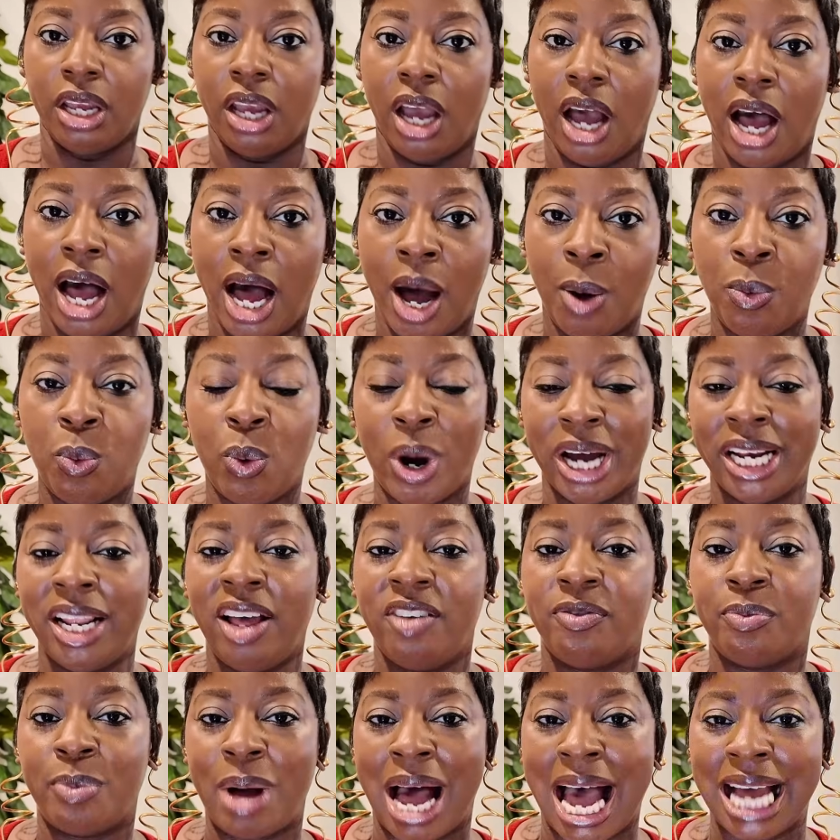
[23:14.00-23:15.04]
one
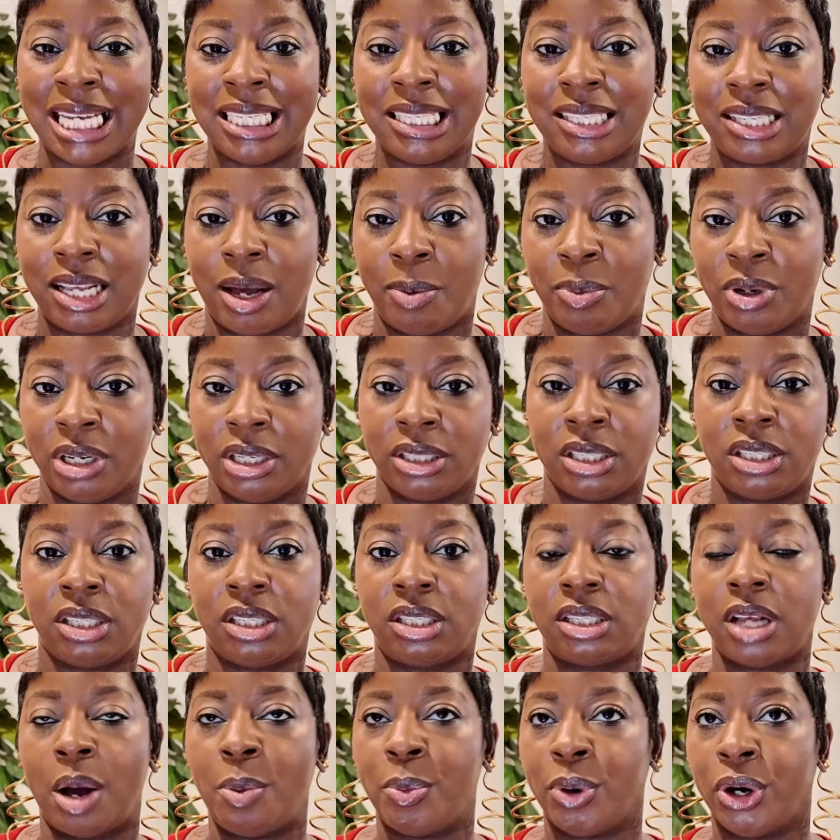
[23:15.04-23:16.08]
of my
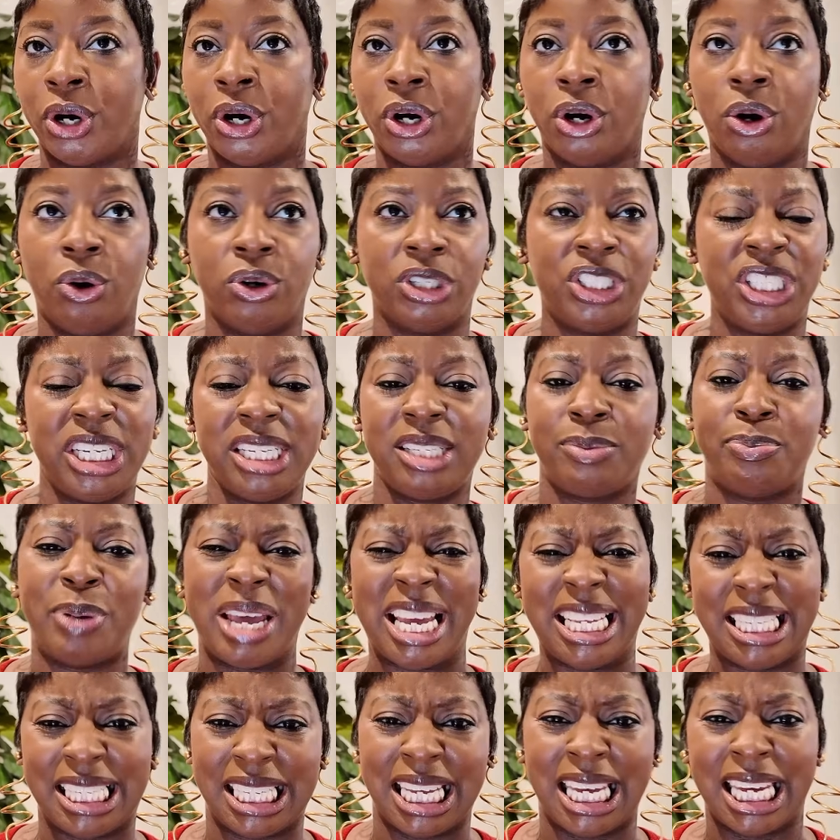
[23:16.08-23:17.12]
summer or just
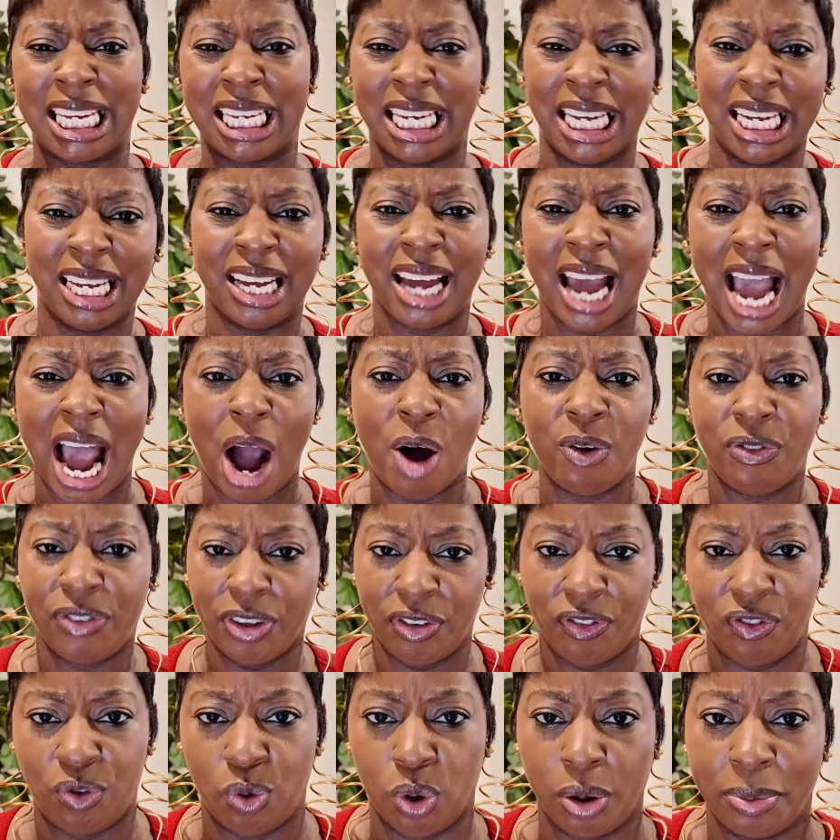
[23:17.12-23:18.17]
basic outfit
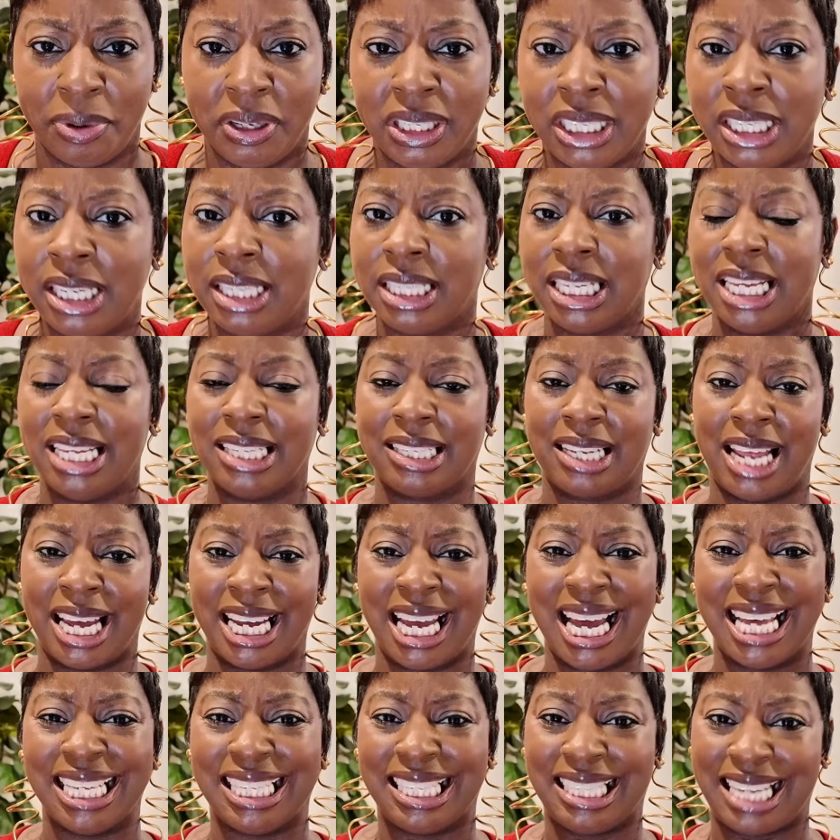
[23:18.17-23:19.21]
formulas is
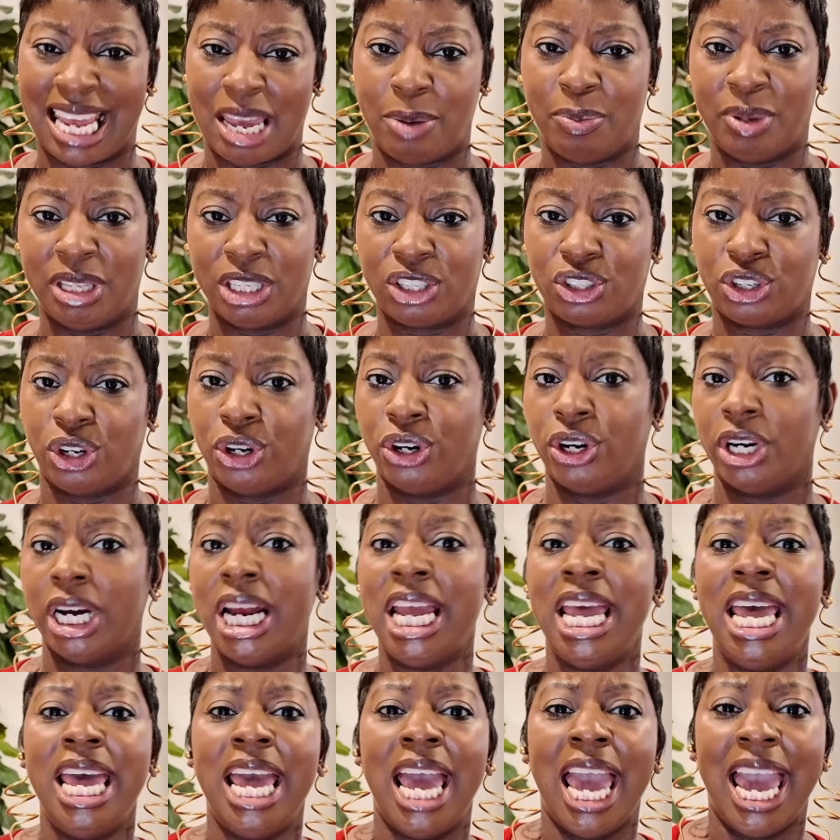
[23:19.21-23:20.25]
like a statement skirt
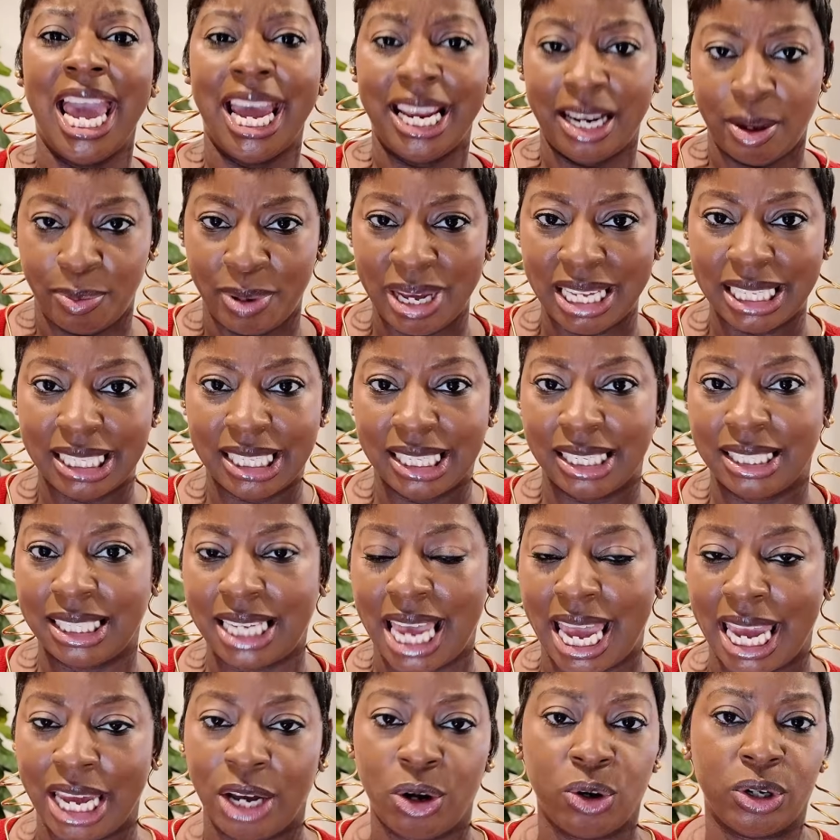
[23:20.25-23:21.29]
and a basic
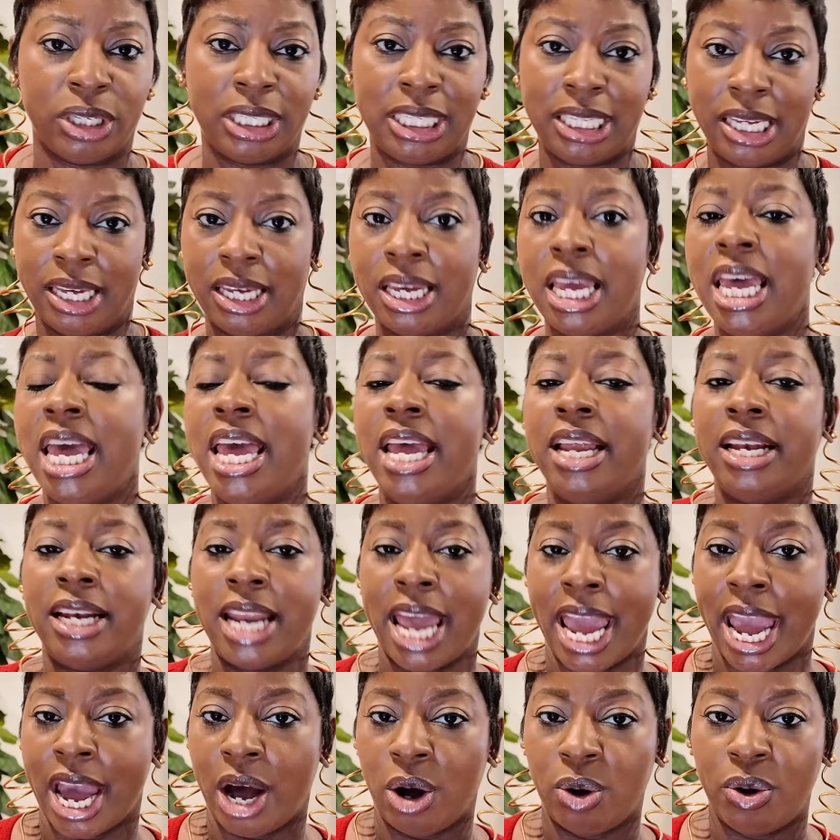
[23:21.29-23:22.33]
tank or tee.
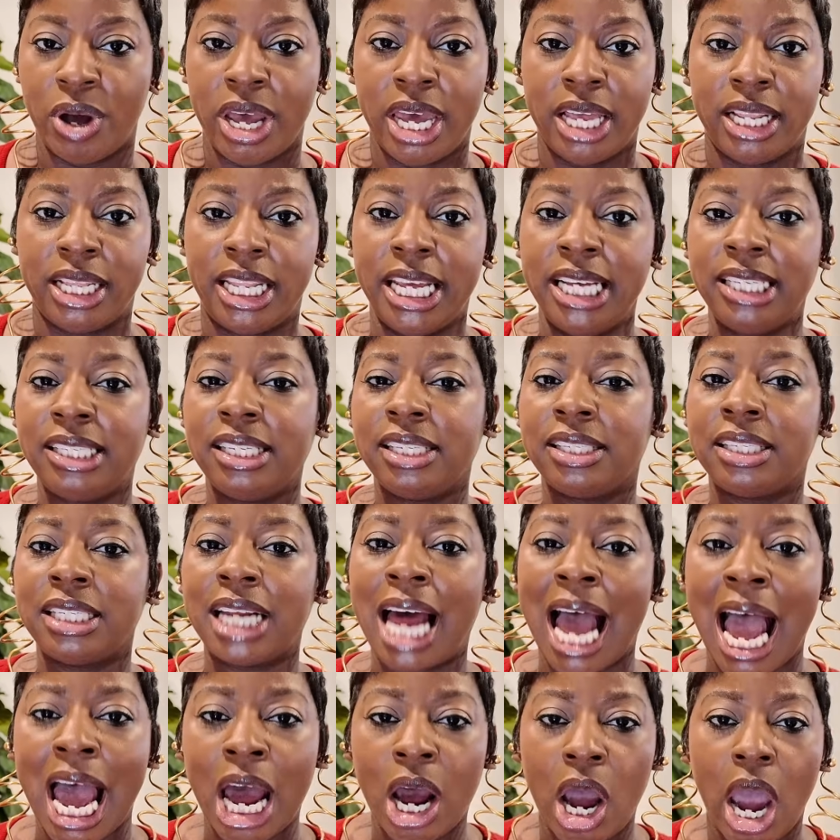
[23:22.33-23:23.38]
Now, this is
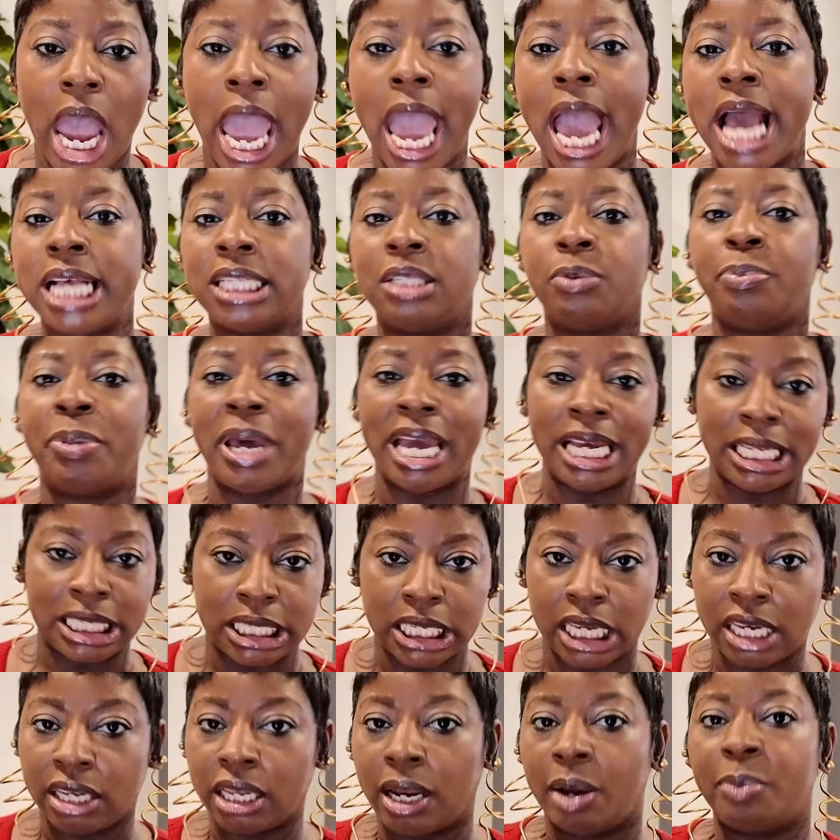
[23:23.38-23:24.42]
not as
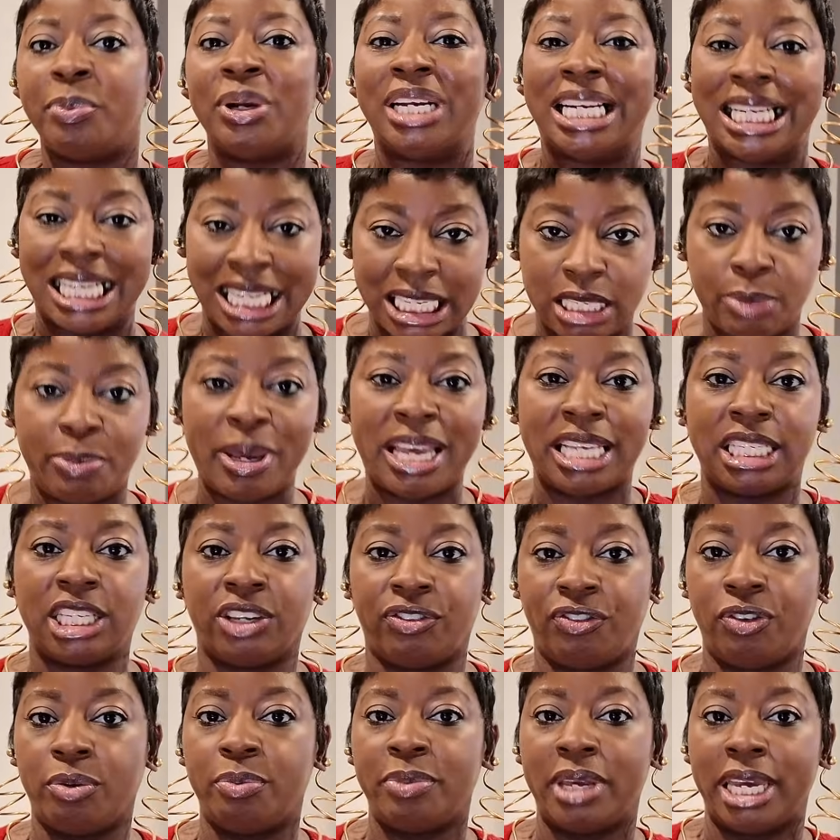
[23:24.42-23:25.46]
basic, but it is basic
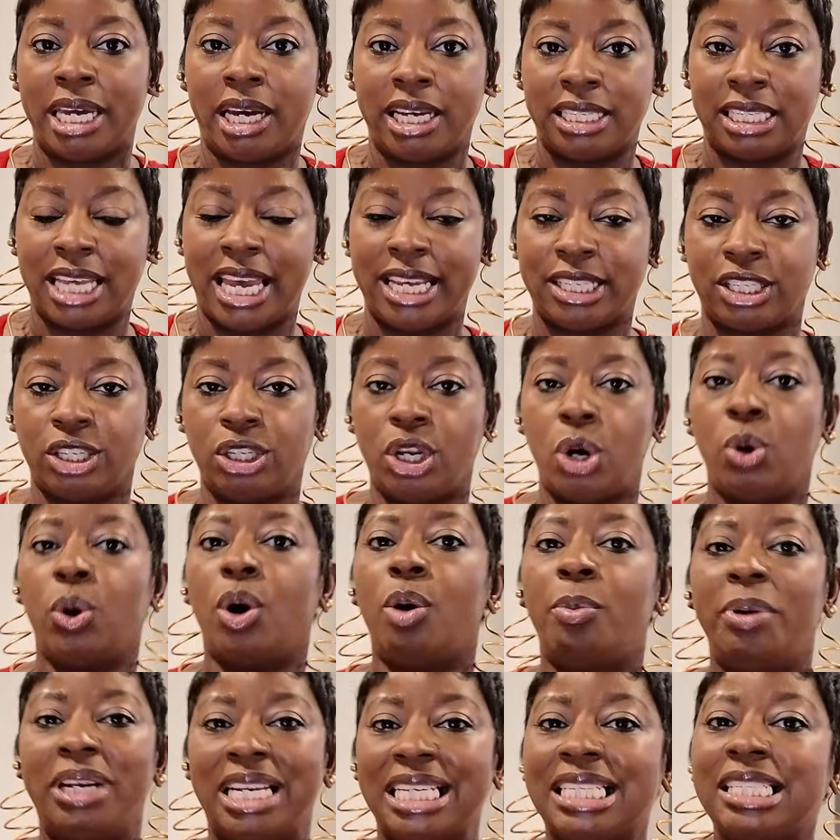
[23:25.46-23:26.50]
for me because it has a logo,
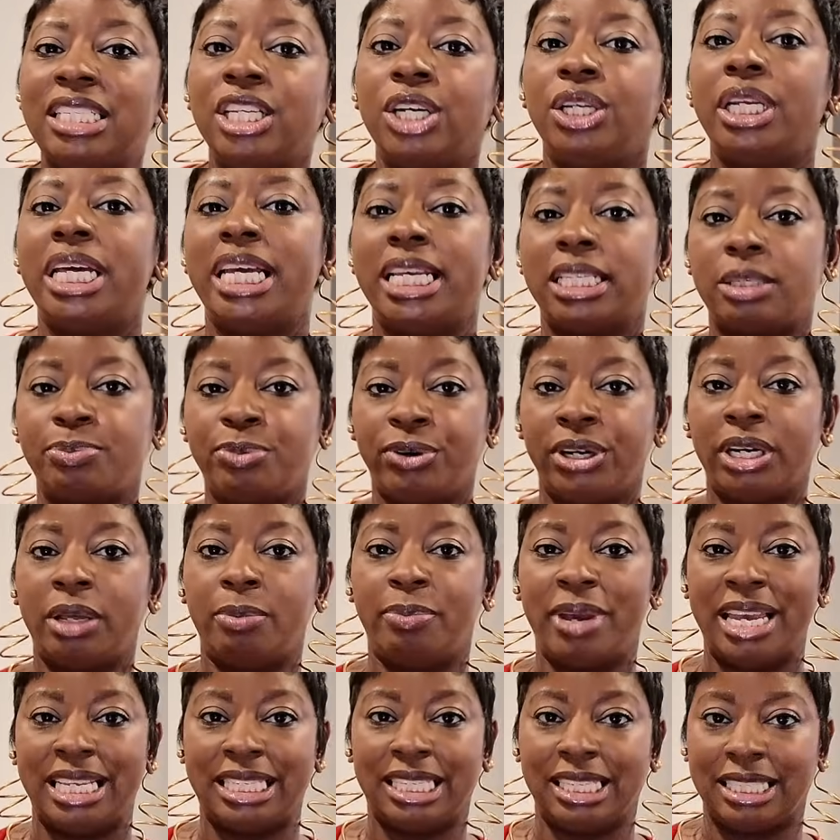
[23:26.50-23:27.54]
but it still is pretty
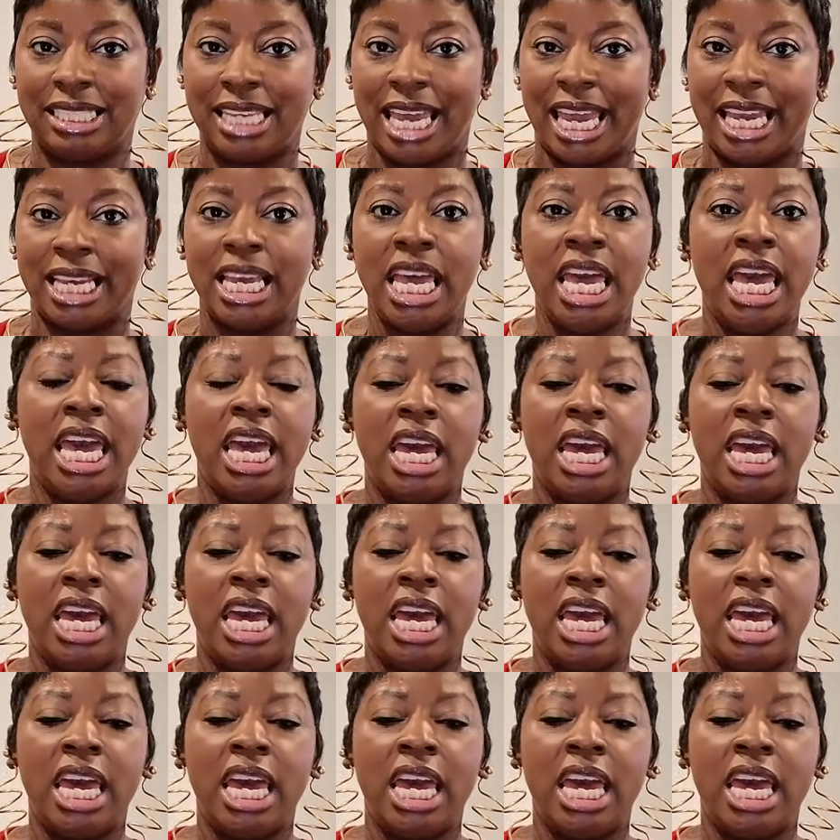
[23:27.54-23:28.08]
basic tank.